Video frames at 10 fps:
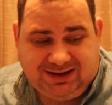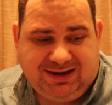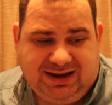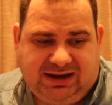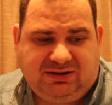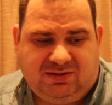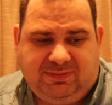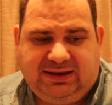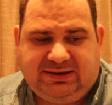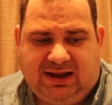needs to
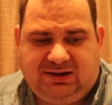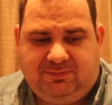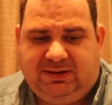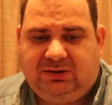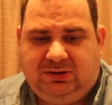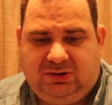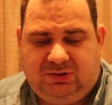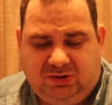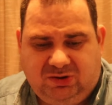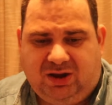be done to be
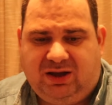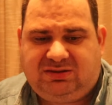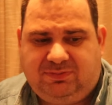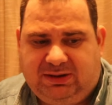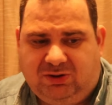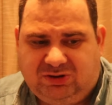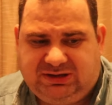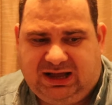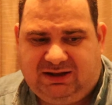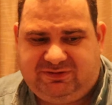you guys to be
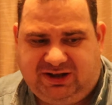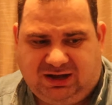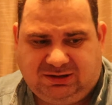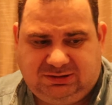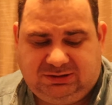looked after.